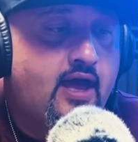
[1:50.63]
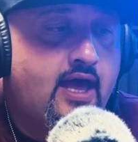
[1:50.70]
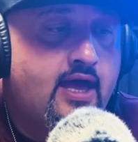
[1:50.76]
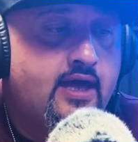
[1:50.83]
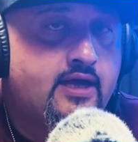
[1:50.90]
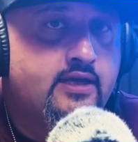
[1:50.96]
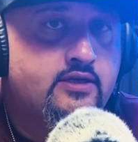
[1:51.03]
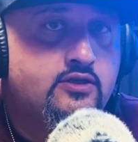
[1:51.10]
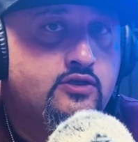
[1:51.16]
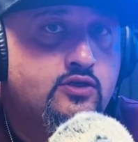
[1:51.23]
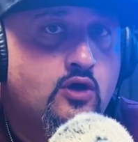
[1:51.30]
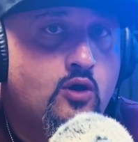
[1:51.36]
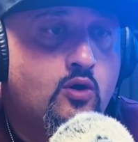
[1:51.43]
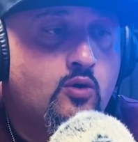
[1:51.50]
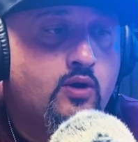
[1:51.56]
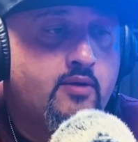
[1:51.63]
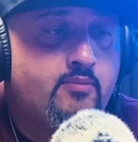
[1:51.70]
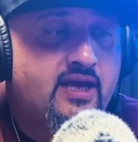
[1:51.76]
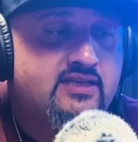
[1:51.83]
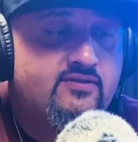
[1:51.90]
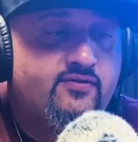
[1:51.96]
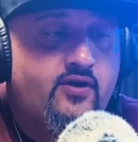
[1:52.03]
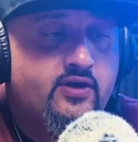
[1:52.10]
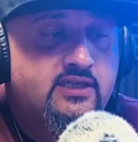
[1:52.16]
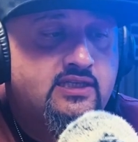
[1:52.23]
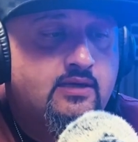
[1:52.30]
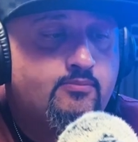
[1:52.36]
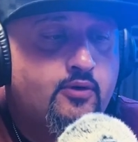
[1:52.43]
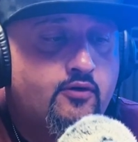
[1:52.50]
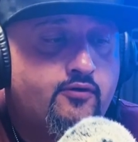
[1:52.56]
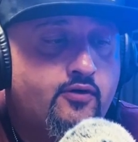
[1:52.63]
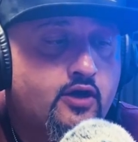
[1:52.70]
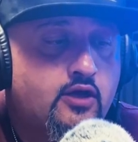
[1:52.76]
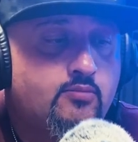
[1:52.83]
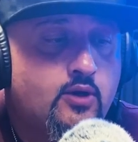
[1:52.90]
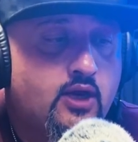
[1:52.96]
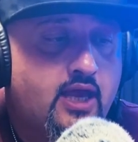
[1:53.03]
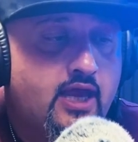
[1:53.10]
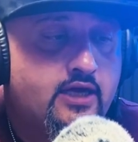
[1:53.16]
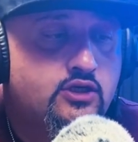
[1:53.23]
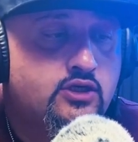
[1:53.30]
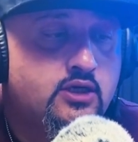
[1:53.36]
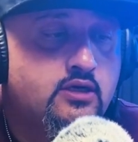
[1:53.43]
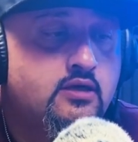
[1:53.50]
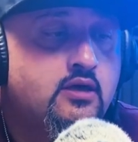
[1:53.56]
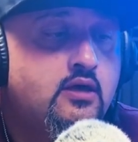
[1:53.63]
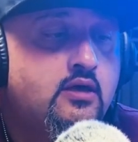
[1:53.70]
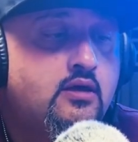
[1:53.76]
And so it makes it very simple for communication,